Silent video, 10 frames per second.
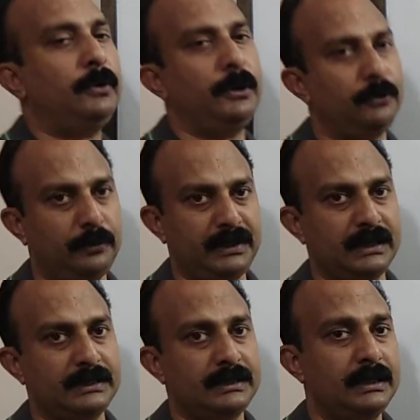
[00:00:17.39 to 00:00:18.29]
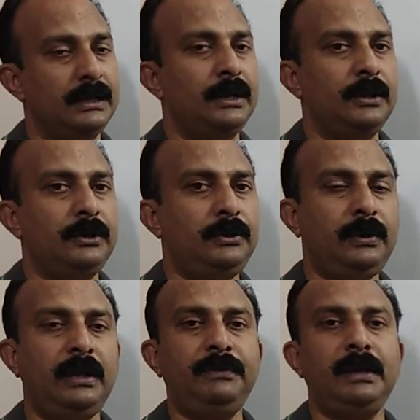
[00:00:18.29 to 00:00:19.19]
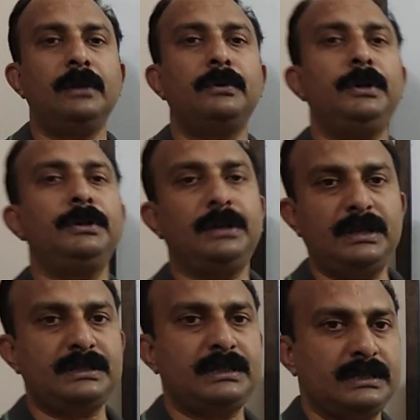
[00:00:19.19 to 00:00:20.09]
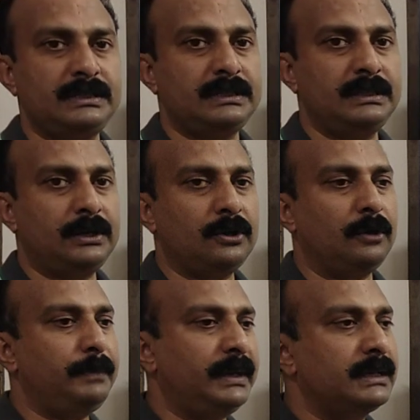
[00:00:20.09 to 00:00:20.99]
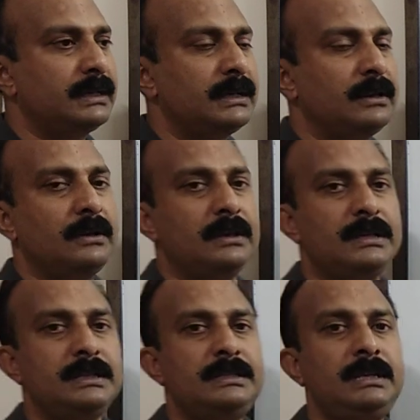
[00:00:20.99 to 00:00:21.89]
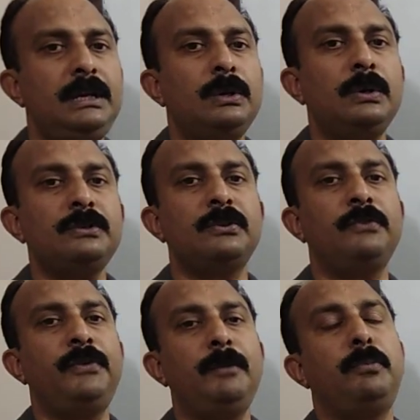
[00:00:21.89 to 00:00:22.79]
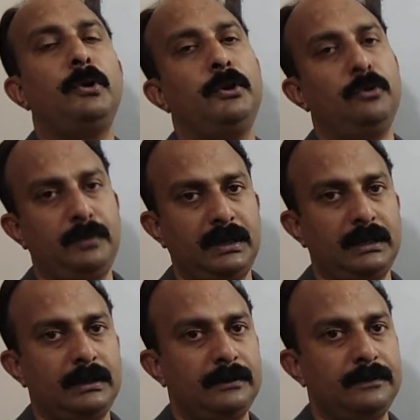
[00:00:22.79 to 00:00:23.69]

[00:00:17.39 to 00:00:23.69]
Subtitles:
polynomials. Today we are going to discuss the topic zeros of a polynomial.